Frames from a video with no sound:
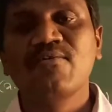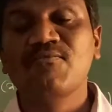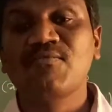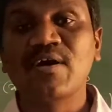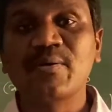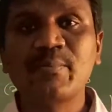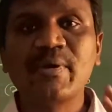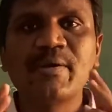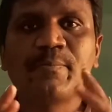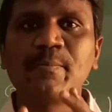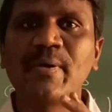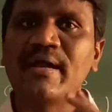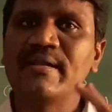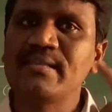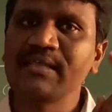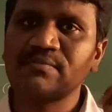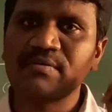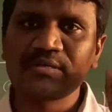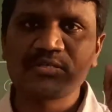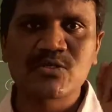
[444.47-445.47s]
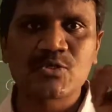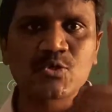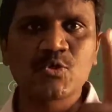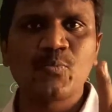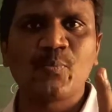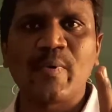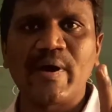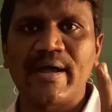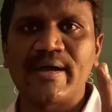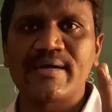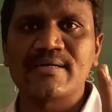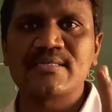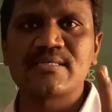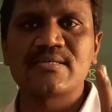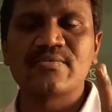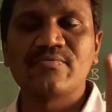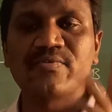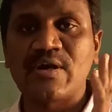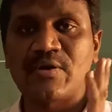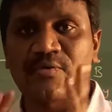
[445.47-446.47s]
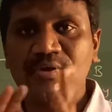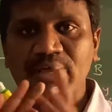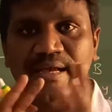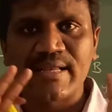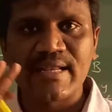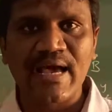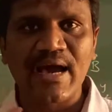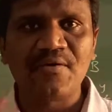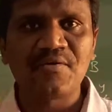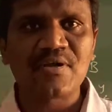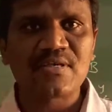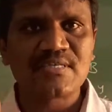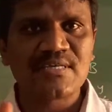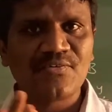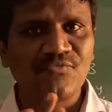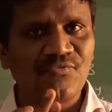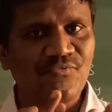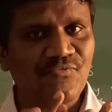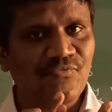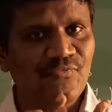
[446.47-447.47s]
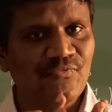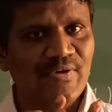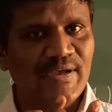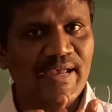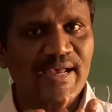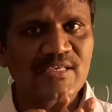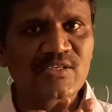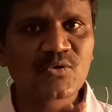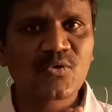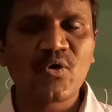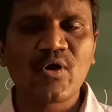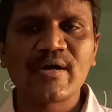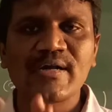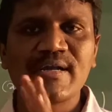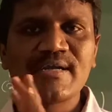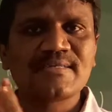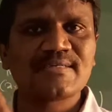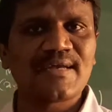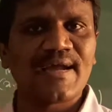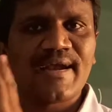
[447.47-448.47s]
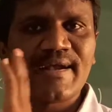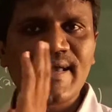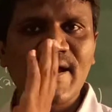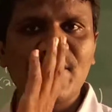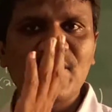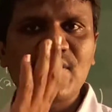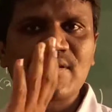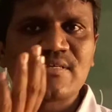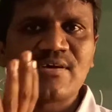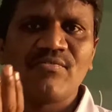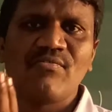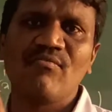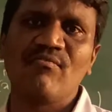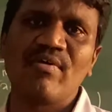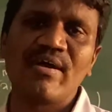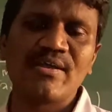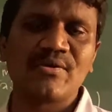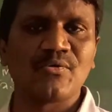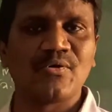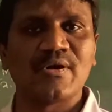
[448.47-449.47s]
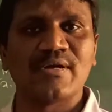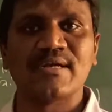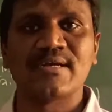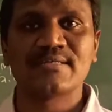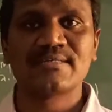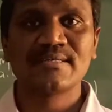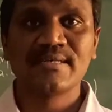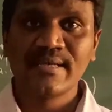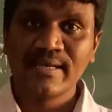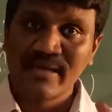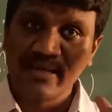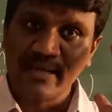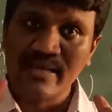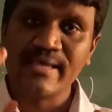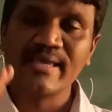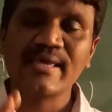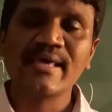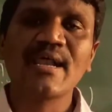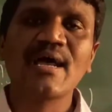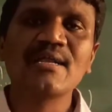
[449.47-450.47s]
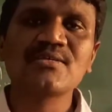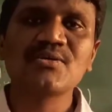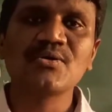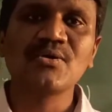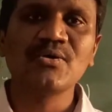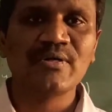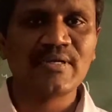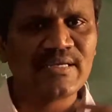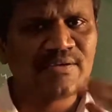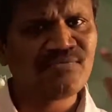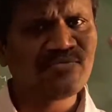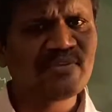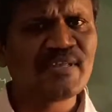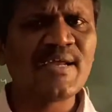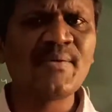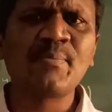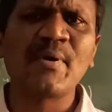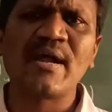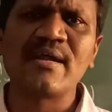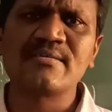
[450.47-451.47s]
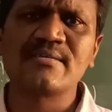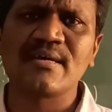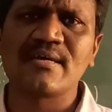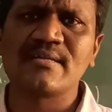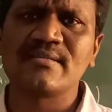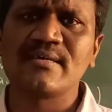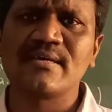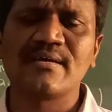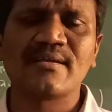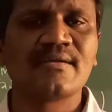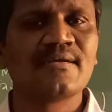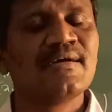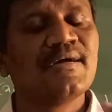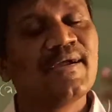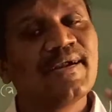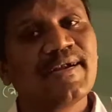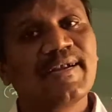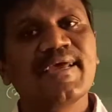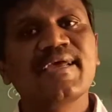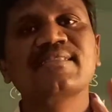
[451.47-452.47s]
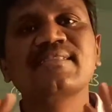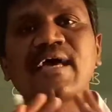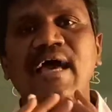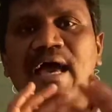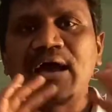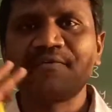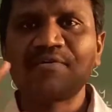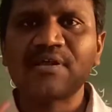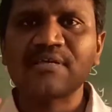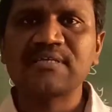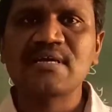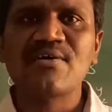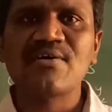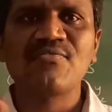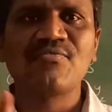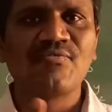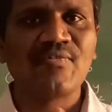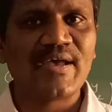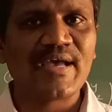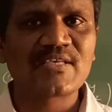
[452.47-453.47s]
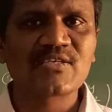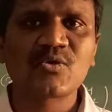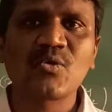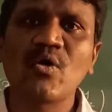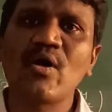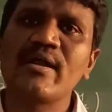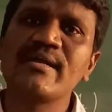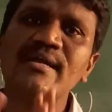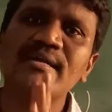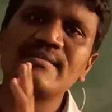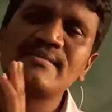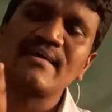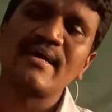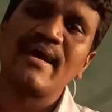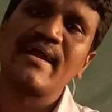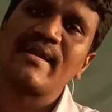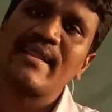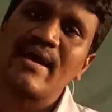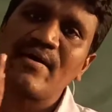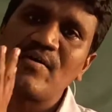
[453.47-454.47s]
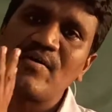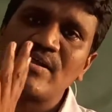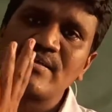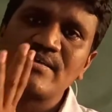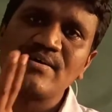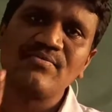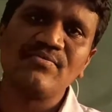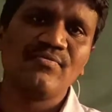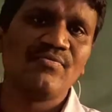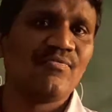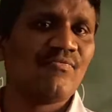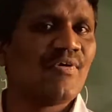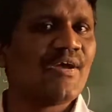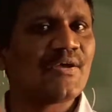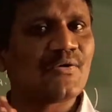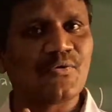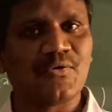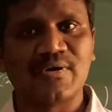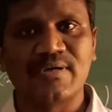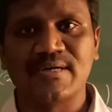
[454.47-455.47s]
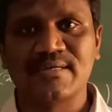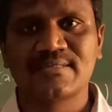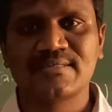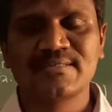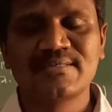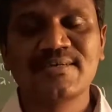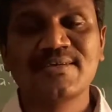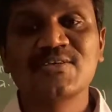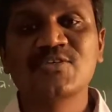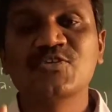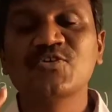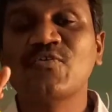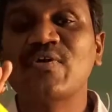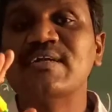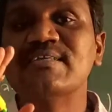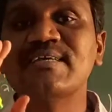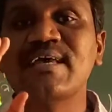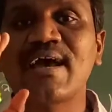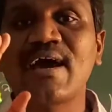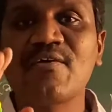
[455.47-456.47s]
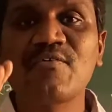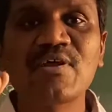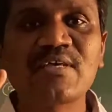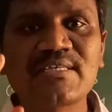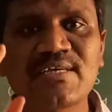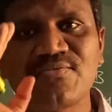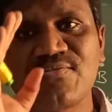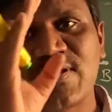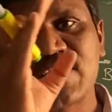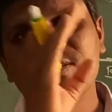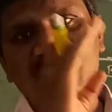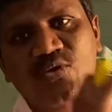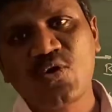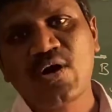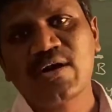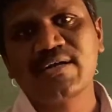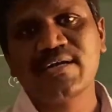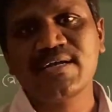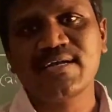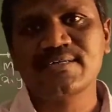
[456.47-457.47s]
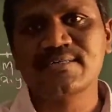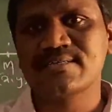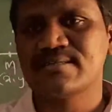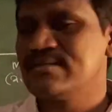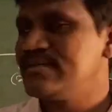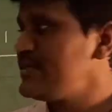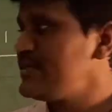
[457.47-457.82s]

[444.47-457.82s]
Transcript: For midpoint there was 2 points, we have taken average of x coordinates and average of y coordinates. Here also if 3 points are there, take the average of x coordinates and average of y coordinates. So what is the average of x coordinates?